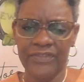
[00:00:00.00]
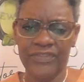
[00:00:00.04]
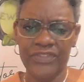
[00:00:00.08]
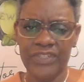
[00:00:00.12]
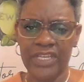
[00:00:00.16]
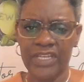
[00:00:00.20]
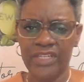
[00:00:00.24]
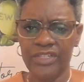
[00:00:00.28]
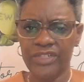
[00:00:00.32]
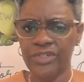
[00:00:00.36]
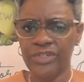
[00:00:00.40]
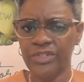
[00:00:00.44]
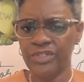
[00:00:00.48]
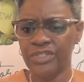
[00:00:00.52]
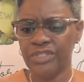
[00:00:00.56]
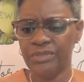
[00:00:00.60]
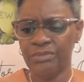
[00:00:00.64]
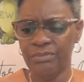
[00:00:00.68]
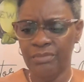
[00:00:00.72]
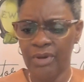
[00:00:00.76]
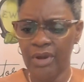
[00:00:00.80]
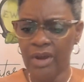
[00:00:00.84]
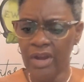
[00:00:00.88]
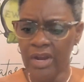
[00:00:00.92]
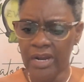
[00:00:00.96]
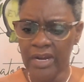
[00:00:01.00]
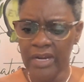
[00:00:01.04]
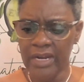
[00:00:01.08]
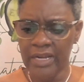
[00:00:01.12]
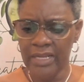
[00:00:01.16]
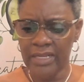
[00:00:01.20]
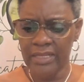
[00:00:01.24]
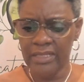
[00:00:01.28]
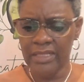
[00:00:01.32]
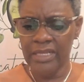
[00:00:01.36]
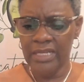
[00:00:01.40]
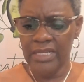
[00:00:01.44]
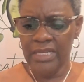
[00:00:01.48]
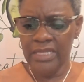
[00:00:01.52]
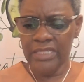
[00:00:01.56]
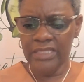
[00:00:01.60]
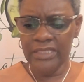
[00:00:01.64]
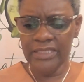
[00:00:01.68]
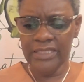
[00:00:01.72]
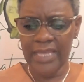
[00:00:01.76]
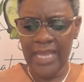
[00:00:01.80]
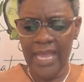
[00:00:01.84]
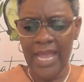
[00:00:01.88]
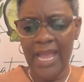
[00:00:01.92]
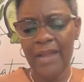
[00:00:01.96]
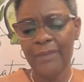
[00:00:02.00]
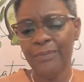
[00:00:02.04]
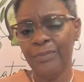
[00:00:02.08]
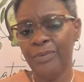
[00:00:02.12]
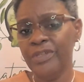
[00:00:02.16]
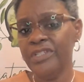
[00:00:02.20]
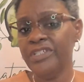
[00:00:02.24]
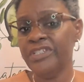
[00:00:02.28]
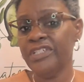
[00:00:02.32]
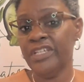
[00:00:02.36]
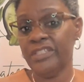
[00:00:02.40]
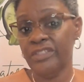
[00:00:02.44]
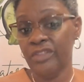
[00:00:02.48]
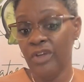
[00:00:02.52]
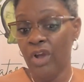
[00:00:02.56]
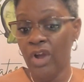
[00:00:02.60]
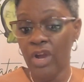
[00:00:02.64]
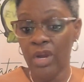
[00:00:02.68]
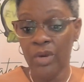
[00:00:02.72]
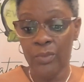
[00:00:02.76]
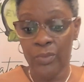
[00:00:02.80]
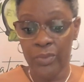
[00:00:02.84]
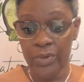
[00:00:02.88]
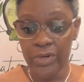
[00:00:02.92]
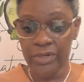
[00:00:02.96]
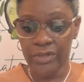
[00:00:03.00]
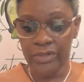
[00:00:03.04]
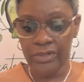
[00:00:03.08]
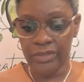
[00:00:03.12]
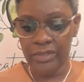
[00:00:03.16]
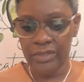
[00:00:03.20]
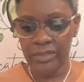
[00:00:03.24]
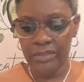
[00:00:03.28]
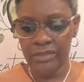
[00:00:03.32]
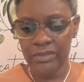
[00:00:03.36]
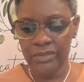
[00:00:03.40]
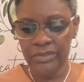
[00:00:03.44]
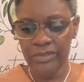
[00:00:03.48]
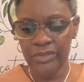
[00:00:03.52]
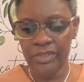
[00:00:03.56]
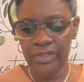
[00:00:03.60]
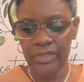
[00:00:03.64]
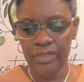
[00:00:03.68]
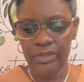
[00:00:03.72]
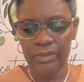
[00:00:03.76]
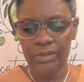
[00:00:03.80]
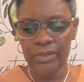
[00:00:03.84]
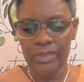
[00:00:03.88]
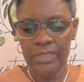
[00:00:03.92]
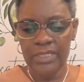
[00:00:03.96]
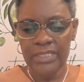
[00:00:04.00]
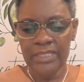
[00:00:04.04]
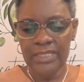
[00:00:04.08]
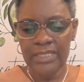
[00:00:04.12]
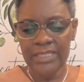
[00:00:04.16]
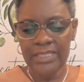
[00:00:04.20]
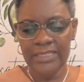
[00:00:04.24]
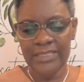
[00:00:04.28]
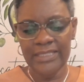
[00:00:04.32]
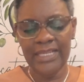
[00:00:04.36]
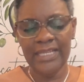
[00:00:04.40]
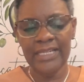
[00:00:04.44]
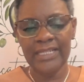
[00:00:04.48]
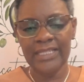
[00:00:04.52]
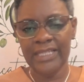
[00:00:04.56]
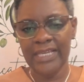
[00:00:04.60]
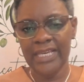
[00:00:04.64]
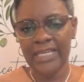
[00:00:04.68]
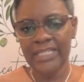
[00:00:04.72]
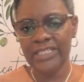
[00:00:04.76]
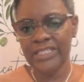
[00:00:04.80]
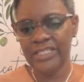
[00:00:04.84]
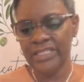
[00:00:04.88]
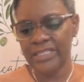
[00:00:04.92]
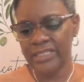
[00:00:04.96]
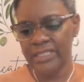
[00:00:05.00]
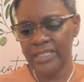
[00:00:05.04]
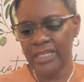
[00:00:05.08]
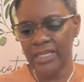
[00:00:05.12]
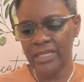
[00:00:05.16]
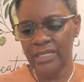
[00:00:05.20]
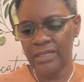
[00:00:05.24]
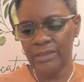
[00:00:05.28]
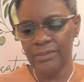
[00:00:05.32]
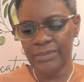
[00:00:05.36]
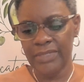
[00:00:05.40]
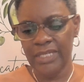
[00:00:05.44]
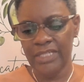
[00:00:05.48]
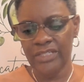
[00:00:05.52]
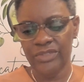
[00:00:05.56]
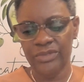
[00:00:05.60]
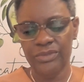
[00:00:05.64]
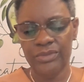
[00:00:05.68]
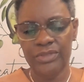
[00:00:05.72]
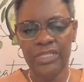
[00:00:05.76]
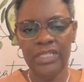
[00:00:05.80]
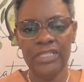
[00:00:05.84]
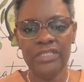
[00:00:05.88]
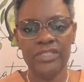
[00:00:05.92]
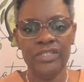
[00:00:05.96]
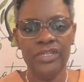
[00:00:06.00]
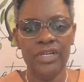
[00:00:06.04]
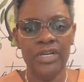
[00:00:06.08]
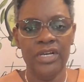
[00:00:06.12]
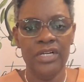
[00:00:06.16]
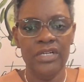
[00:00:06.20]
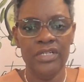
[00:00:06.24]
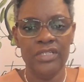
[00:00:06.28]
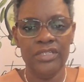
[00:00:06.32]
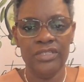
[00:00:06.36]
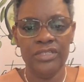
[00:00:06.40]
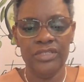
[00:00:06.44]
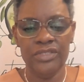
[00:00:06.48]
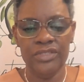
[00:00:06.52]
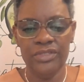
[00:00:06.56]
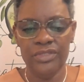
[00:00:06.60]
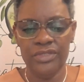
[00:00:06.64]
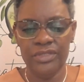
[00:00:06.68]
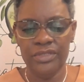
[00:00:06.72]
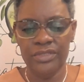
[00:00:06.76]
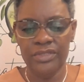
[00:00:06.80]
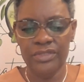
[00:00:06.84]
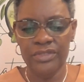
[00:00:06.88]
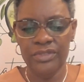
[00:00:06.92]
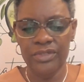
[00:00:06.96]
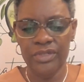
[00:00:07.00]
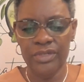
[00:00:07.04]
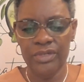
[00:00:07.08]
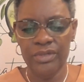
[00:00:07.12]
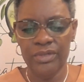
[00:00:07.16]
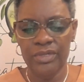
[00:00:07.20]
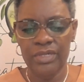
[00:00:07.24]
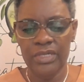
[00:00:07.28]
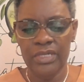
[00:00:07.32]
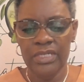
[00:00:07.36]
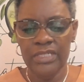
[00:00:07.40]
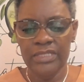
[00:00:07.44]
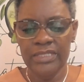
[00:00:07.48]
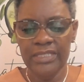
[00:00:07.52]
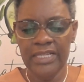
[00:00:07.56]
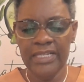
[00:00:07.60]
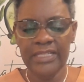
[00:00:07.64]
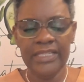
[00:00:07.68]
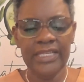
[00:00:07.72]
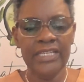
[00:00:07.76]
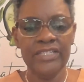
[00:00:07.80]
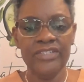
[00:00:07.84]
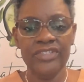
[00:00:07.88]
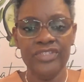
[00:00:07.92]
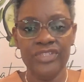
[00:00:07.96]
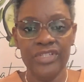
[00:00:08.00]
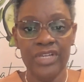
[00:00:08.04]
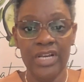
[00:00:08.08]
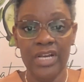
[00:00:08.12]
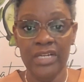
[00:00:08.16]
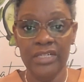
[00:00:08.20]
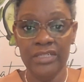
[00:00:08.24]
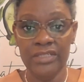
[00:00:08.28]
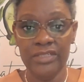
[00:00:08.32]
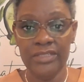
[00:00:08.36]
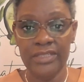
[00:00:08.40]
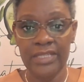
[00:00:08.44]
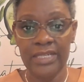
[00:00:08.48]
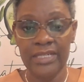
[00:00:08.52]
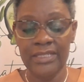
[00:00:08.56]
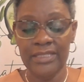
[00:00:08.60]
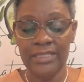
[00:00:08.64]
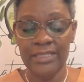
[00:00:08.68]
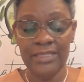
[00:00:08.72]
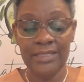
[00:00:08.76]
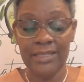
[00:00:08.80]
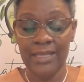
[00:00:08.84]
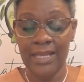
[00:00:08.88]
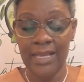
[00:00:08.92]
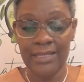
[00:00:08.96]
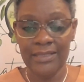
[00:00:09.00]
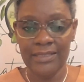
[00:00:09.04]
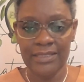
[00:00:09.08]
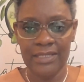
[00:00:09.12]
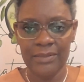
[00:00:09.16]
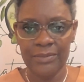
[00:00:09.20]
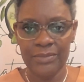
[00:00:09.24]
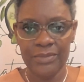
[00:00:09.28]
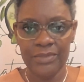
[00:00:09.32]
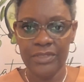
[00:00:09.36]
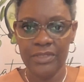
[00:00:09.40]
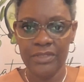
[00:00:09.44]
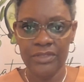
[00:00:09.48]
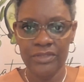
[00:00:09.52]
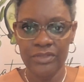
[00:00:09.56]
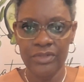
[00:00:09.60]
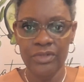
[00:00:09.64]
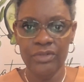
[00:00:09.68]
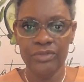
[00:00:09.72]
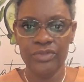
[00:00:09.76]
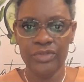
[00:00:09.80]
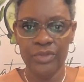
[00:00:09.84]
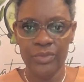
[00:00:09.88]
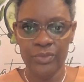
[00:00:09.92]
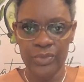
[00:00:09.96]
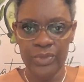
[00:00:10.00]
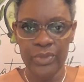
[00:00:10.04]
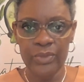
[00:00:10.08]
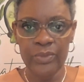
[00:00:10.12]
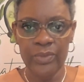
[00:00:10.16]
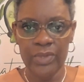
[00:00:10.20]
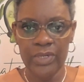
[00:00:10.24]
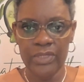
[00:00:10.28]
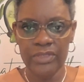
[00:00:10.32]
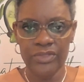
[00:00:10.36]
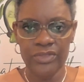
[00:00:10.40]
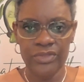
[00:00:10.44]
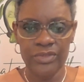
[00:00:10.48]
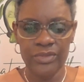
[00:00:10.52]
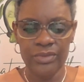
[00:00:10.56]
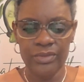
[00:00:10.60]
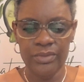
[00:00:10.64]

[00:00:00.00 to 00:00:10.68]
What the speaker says: saying you're smart, you say I appreciate the hard work, and dedication that you did to, dedication to understanding these concepts. So we want